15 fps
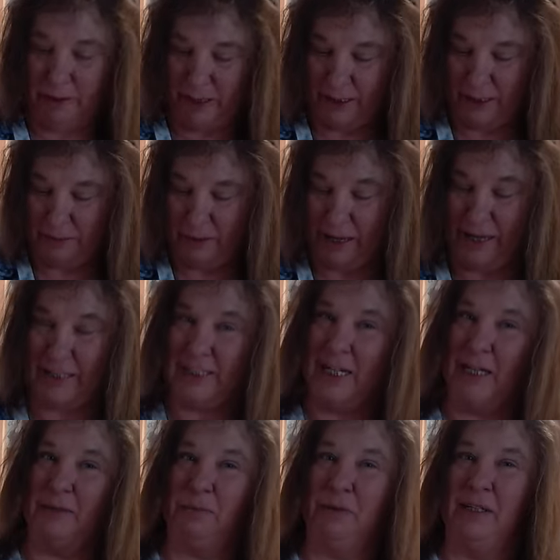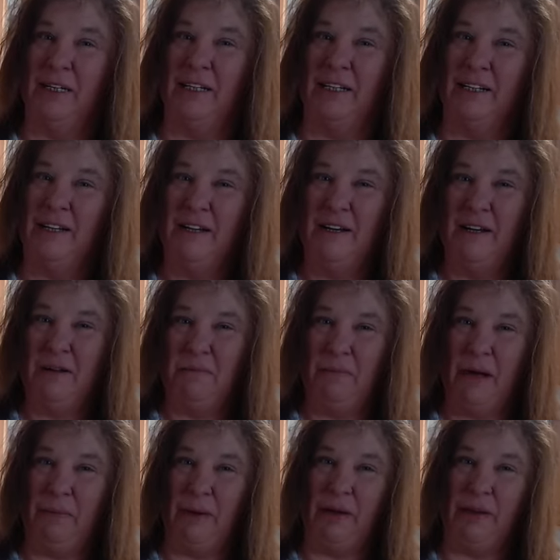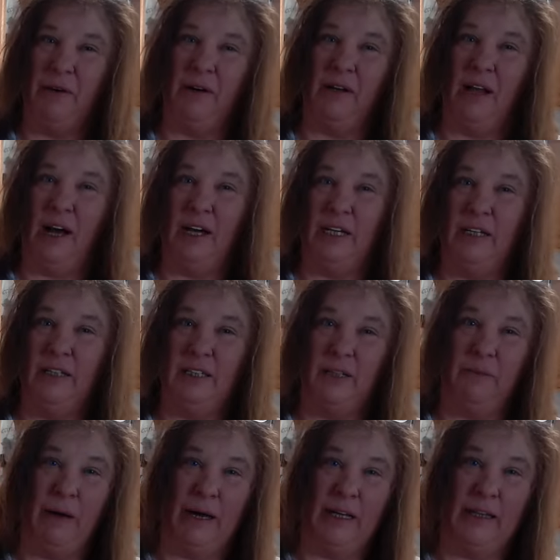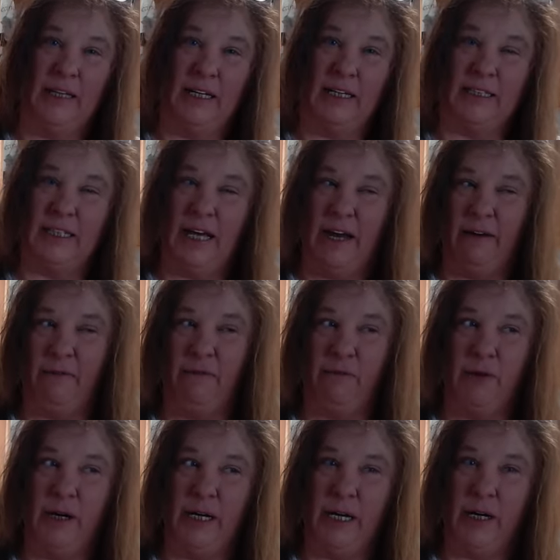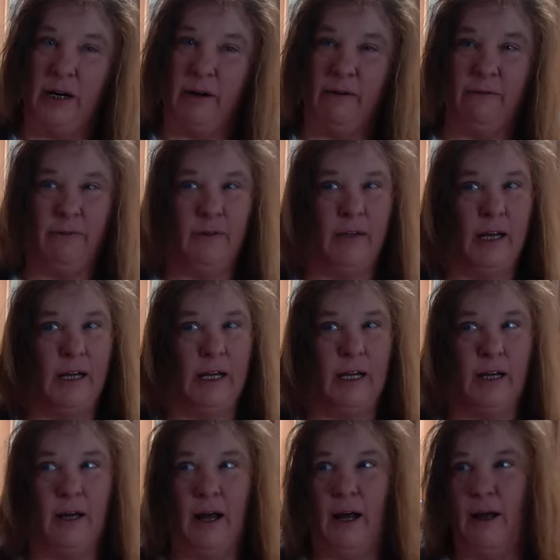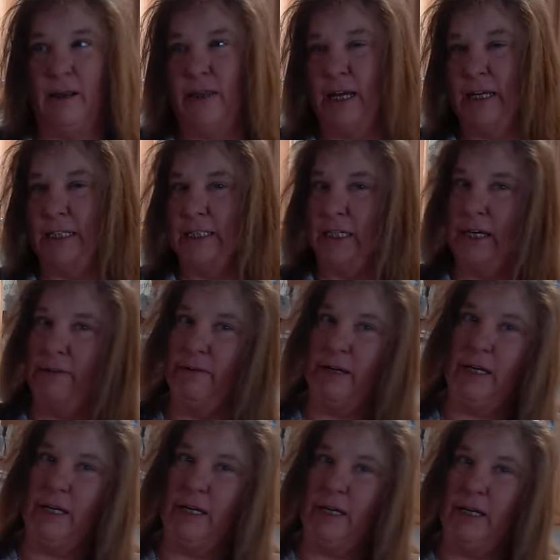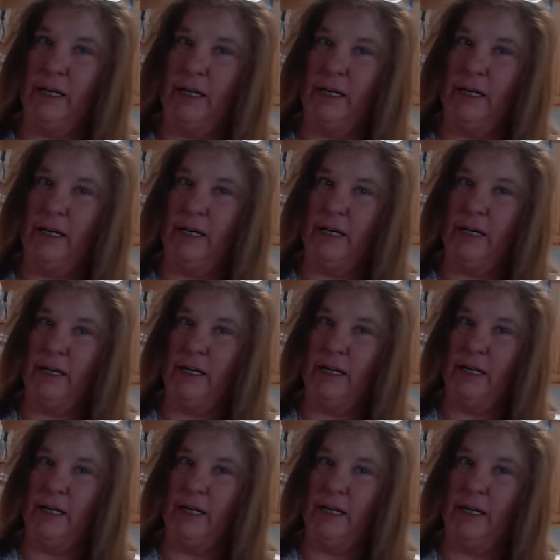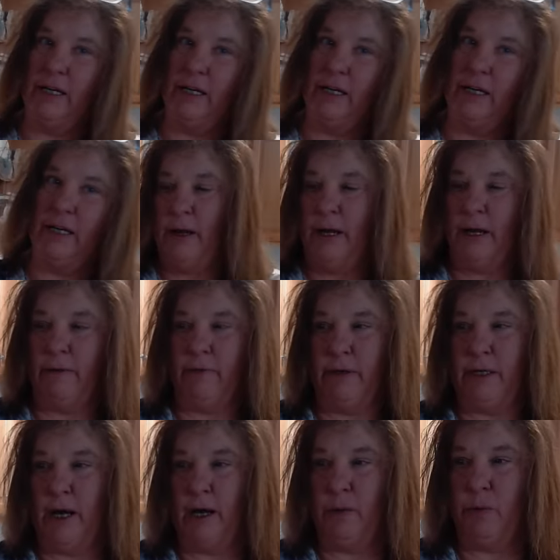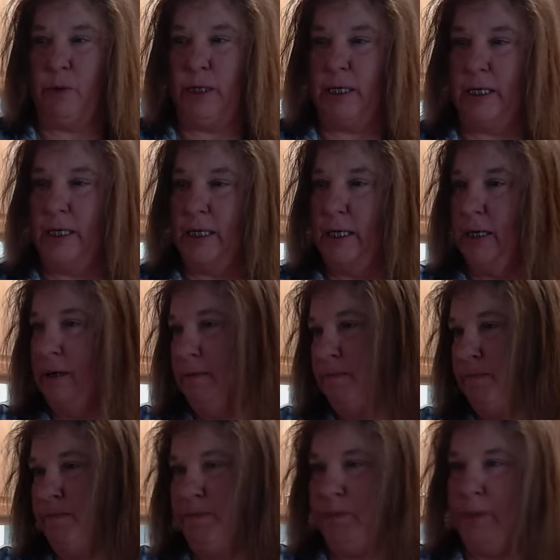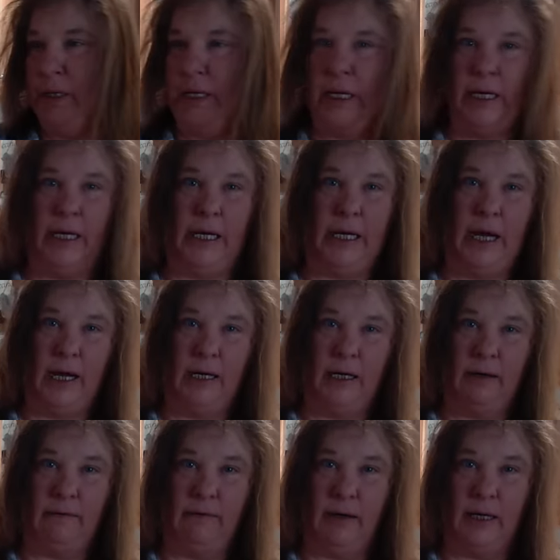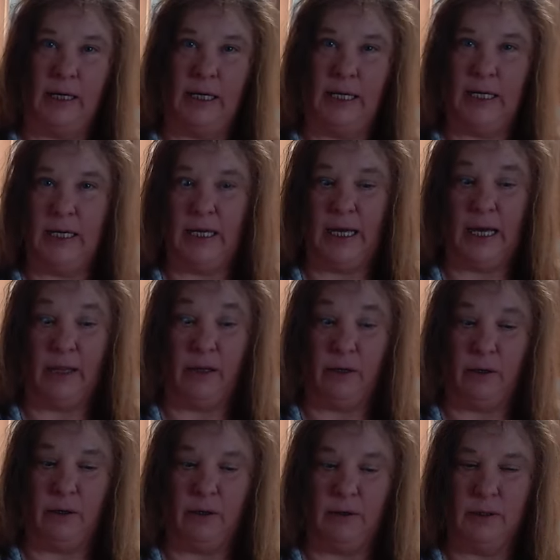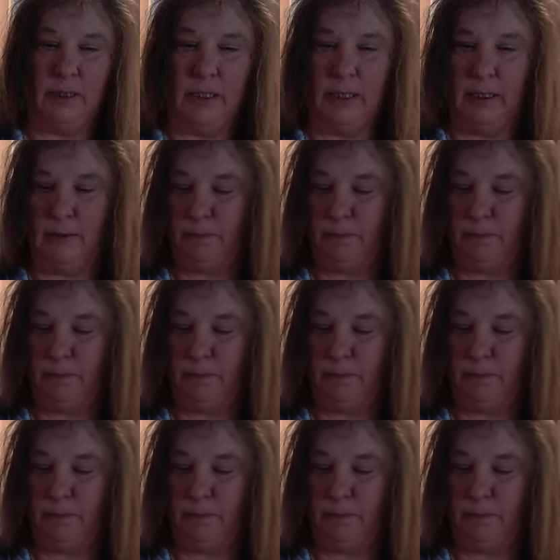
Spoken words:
to my ex-husband. My mother-in-law used to make this every year for like Thanksgiving and Christmas, and every time we did any kind of get-togethers and